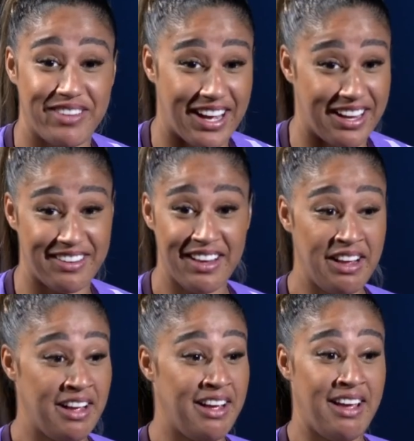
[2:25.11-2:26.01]
had
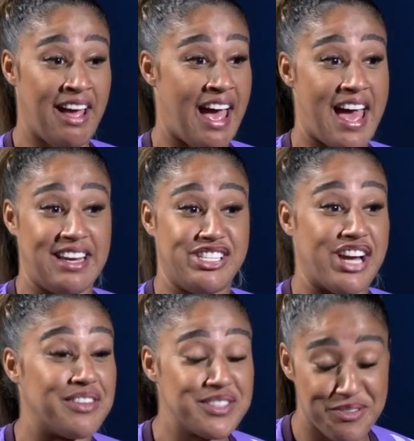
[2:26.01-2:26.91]
any
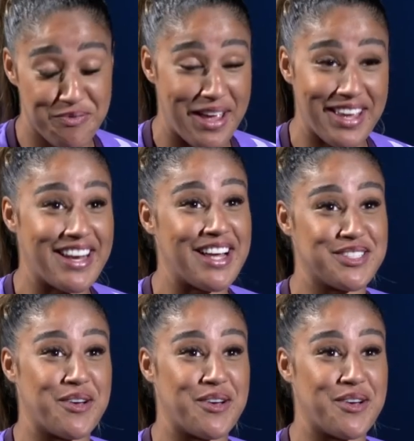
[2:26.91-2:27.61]
chance of making it.